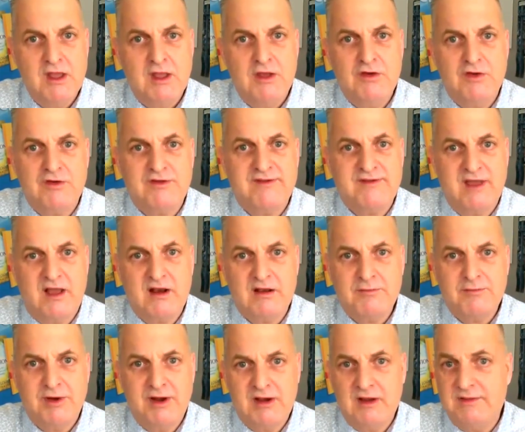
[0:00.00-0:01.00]
you're
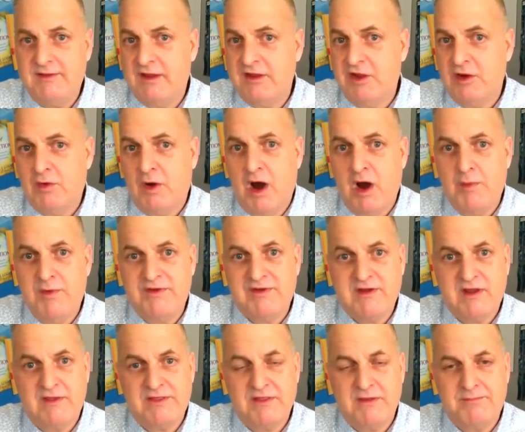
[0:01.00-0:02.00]
celebrating that you always
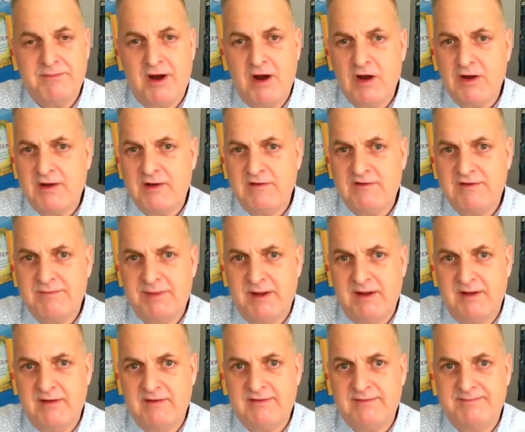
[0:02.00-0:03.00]
get the parking
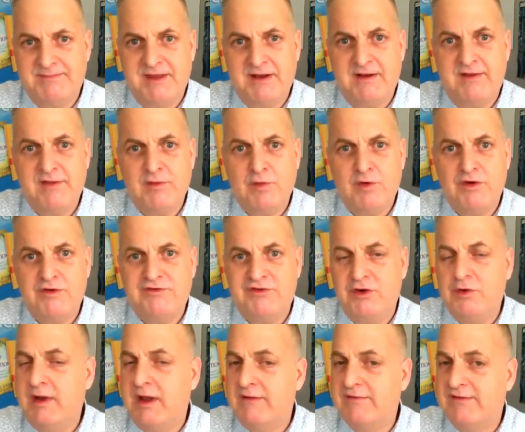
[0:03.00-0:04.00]
space. In other words,
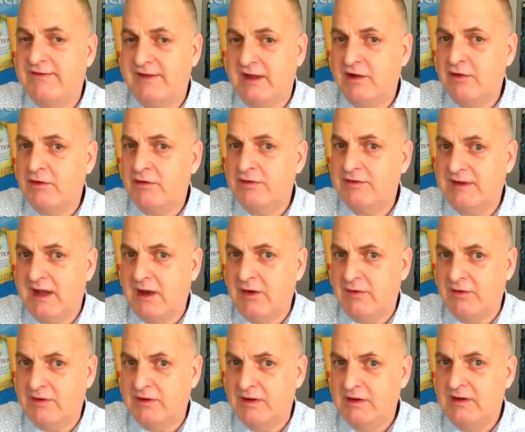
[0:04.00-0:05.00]
you have zero
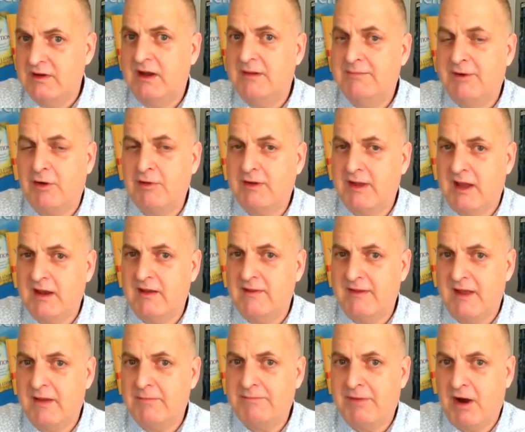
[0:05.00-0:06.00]
doubt about getting
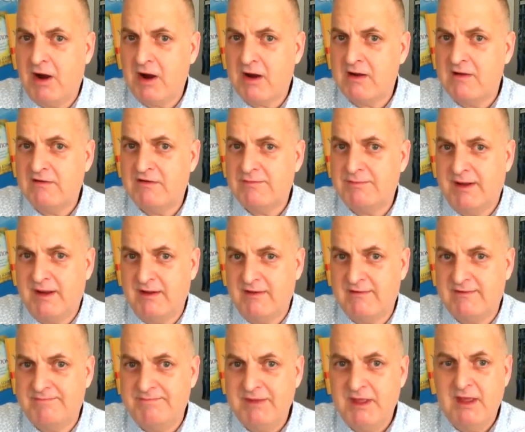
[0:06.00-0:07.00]
that parking
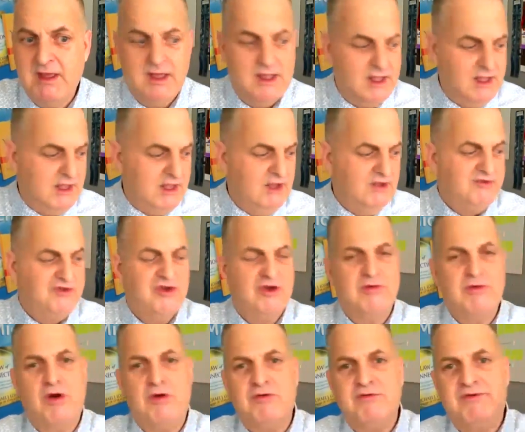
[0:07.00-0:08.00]
space. It's
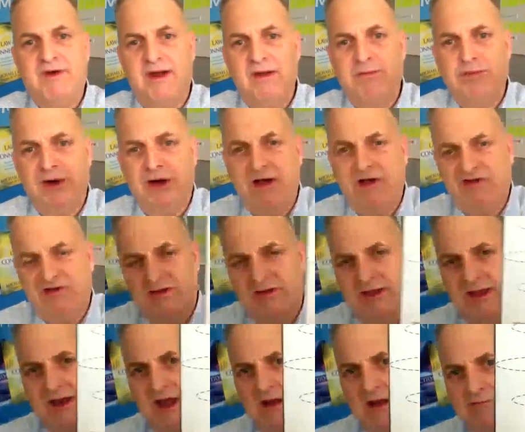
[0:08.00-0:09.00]
your own
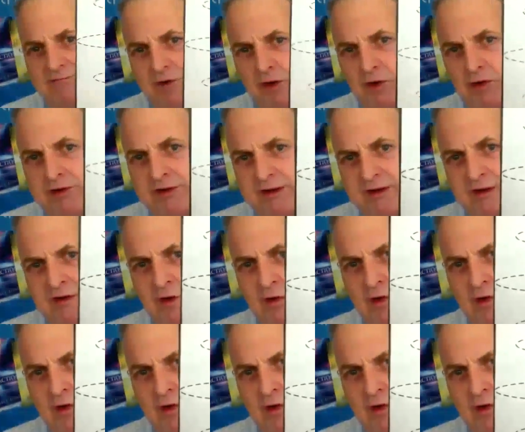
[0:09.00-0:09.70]
vibration that unfolded and